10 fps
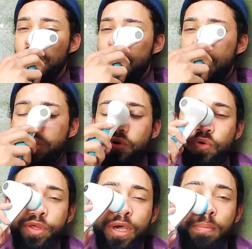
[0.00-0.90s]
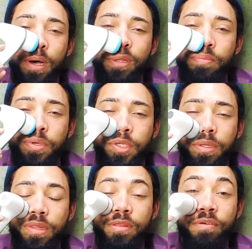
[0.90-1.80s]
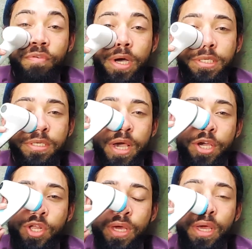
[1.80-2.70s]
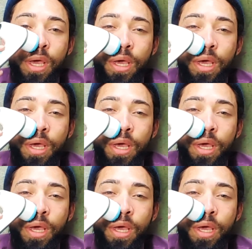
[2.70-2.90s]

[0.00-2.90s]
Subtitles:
And the cool thing about the device is actually